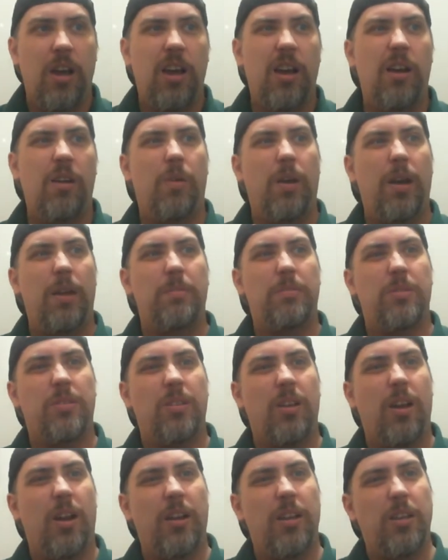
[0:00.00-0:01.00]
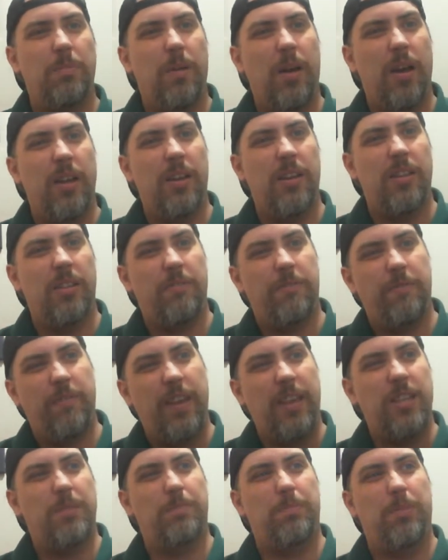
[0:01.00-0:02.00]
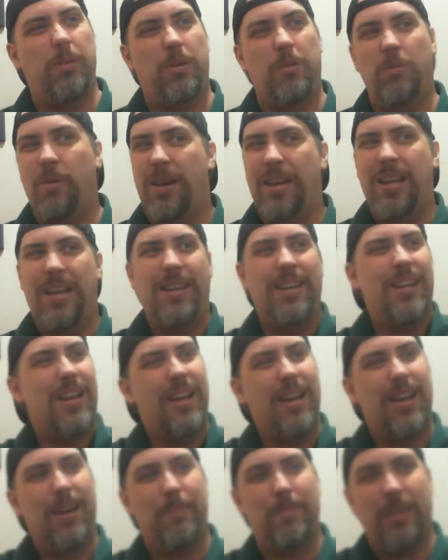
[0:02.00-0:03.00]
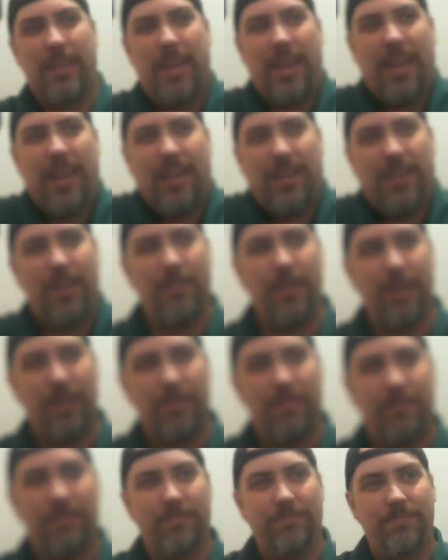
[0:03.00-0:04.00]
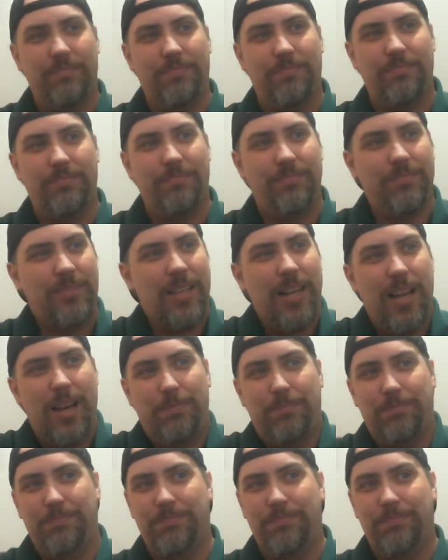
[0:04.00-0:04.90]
Oh, I'm sorry, you bought into the Facebook one. No, you can't do it. Nope.